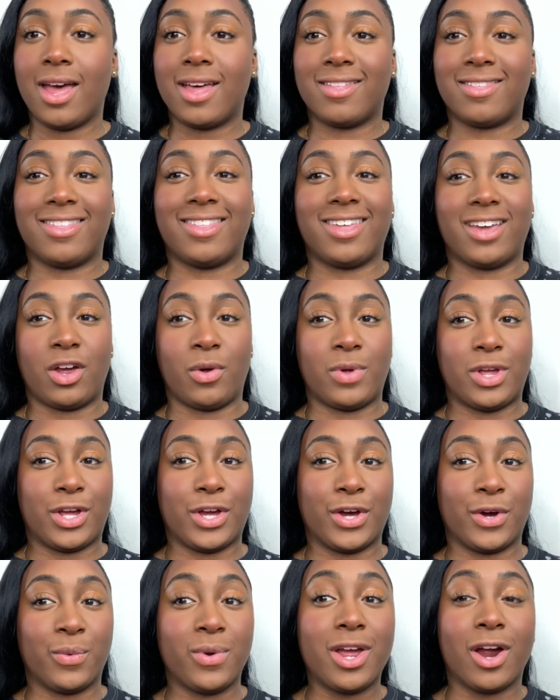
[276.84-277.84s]
There we
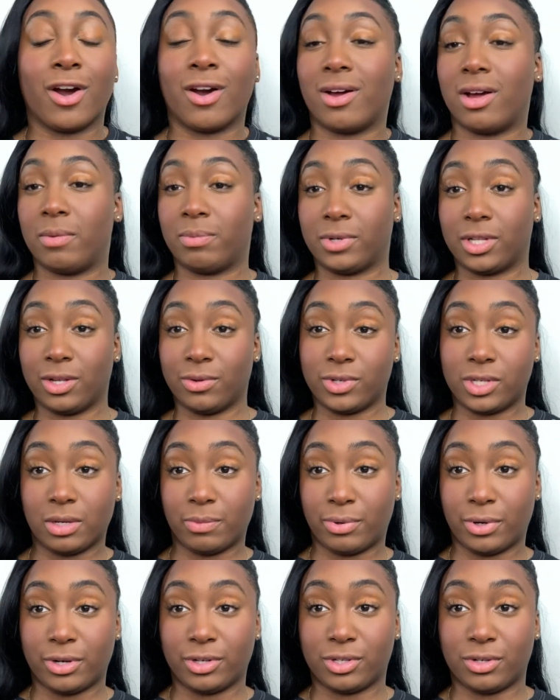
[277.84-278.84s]
go. We are up close and
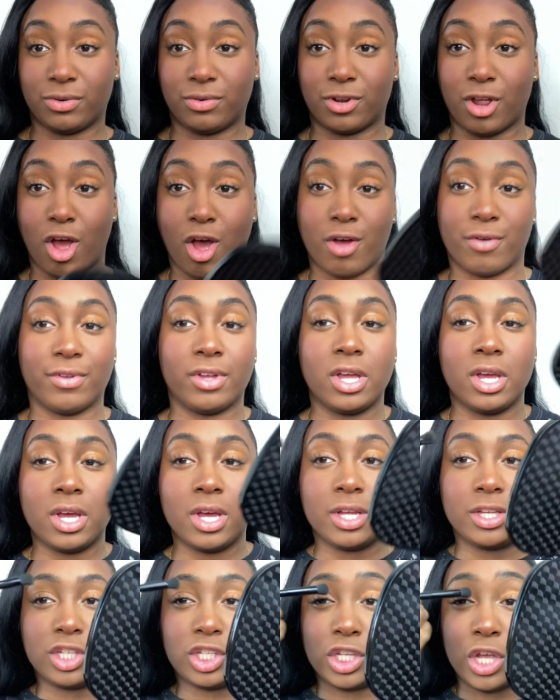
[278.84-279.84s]
personal, y'all.
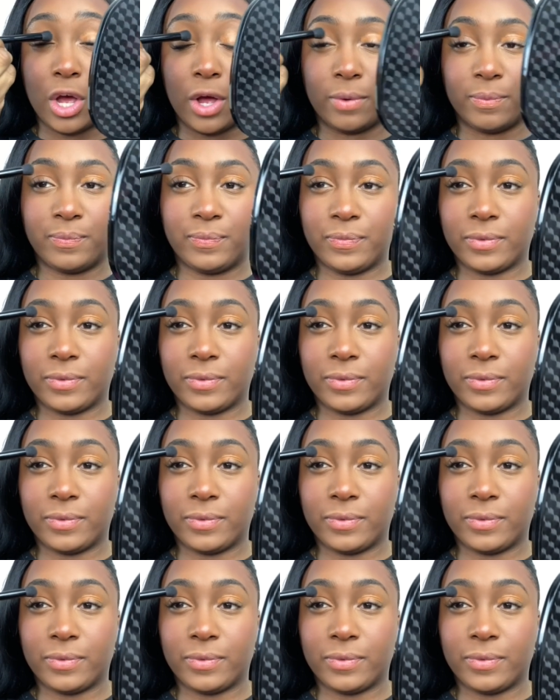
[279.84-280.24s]
So